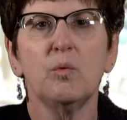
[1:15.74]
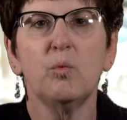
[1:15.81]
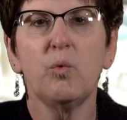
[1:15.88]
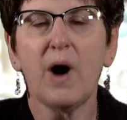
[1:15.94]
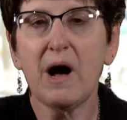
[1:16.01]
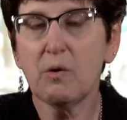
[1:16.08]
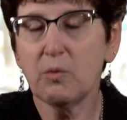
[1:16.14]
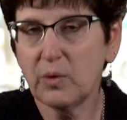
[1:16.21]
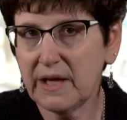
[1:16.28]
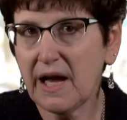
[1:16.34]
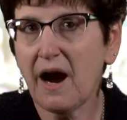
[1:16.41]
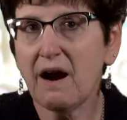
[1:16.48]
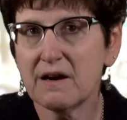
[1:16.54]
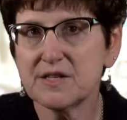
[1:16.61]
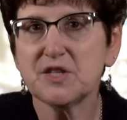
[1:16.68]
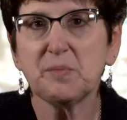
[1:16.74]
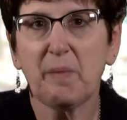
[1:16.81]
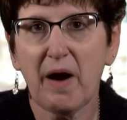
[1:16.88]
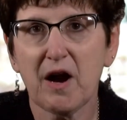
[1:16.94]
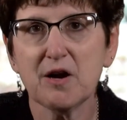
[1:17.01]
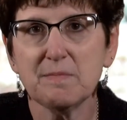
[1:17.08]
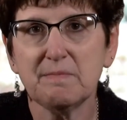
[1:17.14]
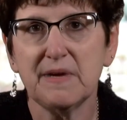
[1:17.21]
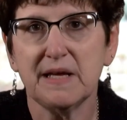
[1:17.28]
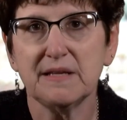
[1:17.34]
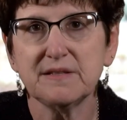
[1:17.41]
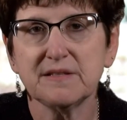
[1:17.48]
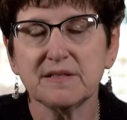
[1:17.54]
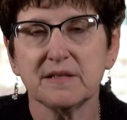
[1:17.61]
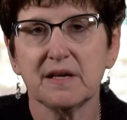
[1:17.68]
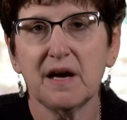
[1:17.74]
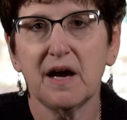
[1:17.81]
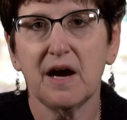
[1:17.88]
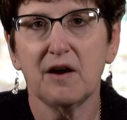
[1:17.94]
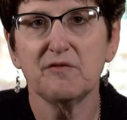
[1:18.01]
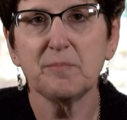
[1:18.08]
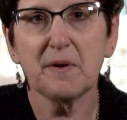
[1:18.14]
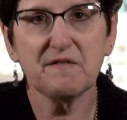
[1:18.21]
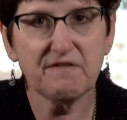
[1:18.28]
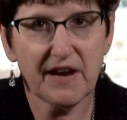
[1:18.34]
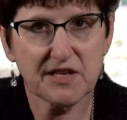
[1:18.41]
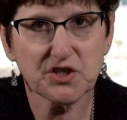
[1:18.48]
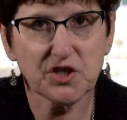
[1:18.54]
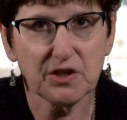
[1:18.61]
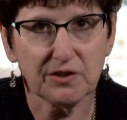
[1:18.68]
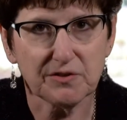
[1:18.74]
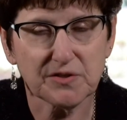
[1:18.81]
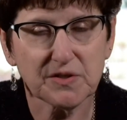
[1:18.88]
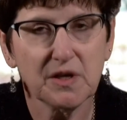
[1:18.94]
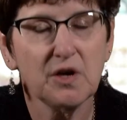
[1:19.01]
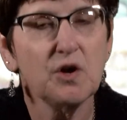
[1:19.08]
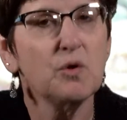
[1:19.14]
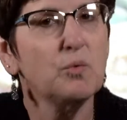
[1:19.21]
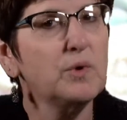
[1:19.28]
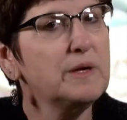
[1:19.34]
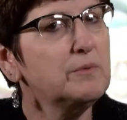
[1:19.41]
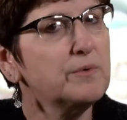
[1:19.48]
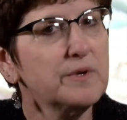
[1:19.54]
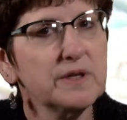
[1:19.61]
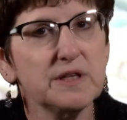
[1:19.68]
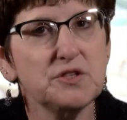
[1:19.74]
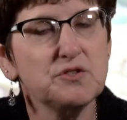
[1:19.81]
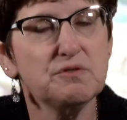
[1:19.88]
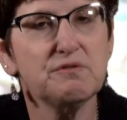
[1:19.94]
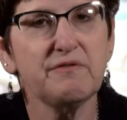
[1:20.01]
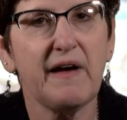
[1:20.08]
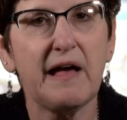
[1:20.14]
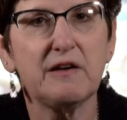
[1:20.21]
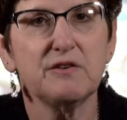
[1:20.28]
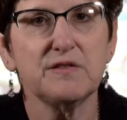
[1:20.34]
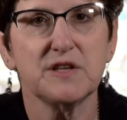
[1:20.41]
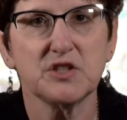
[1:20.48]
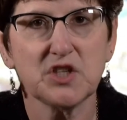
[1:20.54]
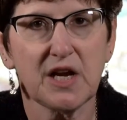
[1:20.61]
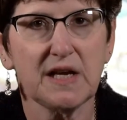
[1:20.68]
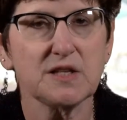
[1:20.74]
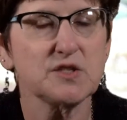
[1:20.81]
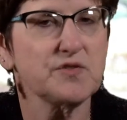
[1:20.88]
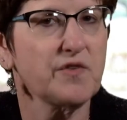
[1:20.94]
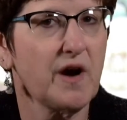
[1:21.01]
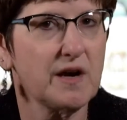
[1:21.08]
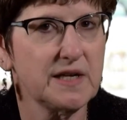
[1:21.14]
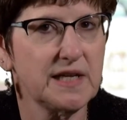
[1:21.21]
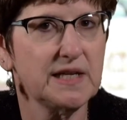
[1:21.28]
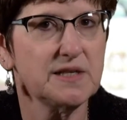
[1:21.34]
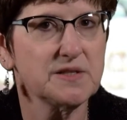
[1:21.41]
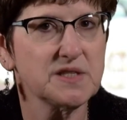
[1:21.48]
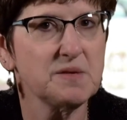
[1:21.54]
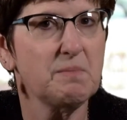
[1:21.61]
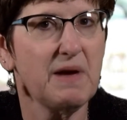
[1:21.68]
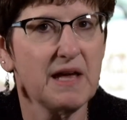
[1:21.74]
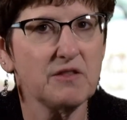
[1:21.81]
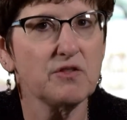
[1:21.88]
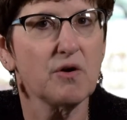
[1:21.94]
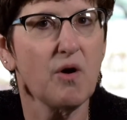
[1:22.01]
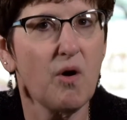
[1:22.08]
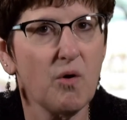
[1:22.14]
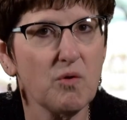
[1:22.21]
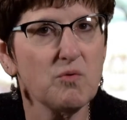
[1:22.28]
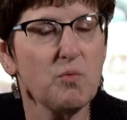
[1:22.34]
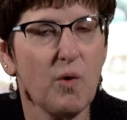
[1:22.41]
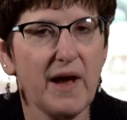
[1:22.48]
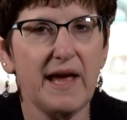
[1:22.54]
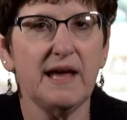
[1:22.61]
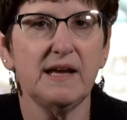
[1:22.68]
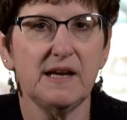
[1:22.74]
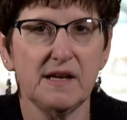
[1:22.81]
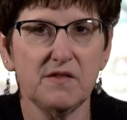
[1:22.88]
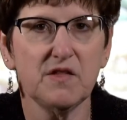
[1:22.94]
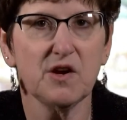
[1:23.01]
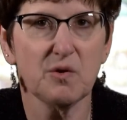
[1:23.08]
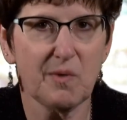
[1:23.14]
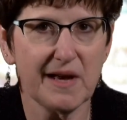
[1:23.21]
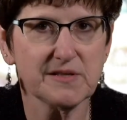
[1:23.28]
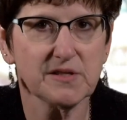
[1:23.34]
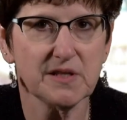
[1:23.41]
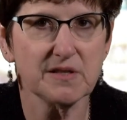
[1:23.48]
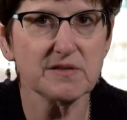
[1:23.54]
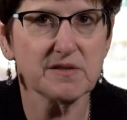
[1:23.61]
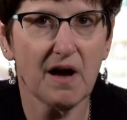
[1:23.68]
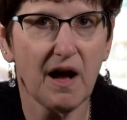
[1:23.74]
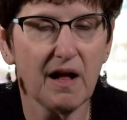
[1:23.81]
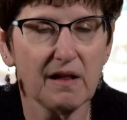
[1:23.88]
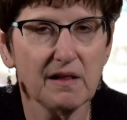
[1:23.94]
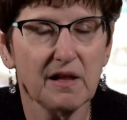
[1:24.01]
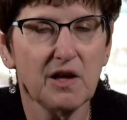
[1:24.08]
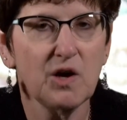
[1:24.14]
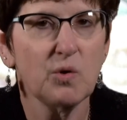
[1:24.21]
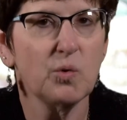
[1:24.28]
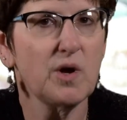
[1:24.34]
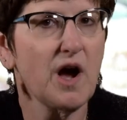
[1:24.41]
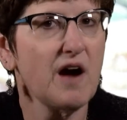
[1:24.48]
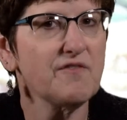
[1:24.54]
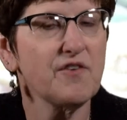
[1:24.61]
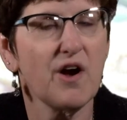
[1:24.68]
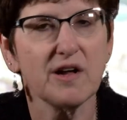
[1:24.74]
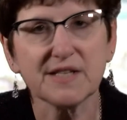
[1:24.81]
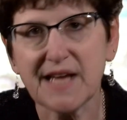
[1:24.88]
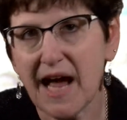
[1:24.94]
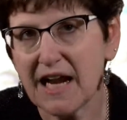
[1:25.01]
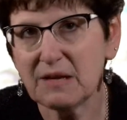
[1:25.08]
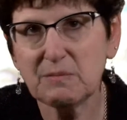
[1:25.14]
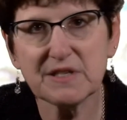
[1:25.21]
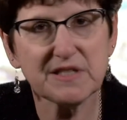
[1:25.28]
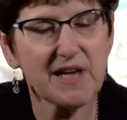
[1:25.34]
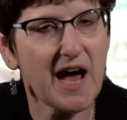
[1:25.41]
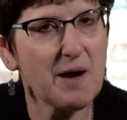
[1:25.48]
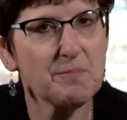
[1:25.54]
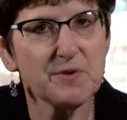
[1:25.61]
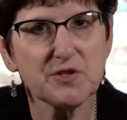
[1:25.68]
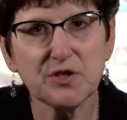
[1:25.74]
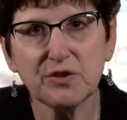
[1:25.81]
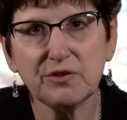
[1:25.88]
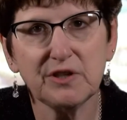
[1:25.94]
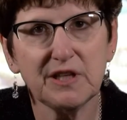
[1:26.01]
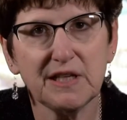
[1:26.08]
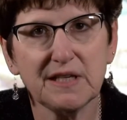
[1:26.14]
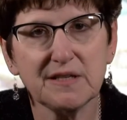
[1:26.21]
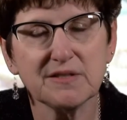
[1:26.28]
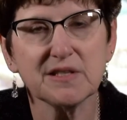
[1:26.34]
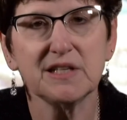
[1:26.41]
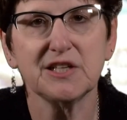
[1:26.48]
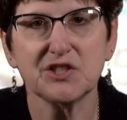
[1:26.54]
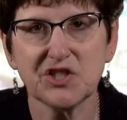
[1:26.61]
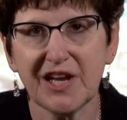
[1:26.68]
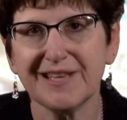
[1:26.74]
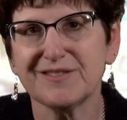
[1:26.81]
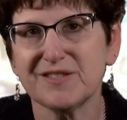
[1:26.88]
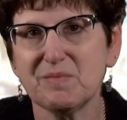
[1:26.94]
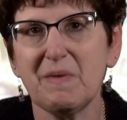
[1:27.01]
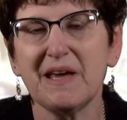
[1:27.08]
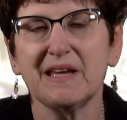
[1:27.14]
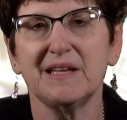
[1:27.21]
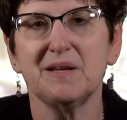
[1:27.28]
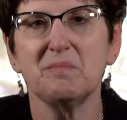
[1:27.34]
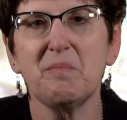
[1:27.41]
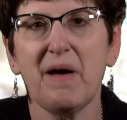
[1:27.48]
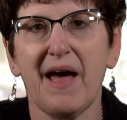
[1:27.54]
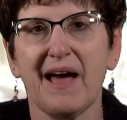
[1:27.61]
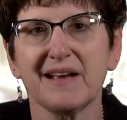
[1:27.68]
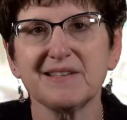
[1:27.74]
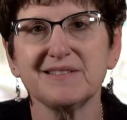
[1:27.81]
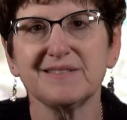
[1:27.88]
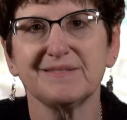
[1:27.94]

While we are a department of professionals, we really do value the chance for our RDs to make their own way in their residence hall. We offer autonomous opportunities and a chance to make an impact.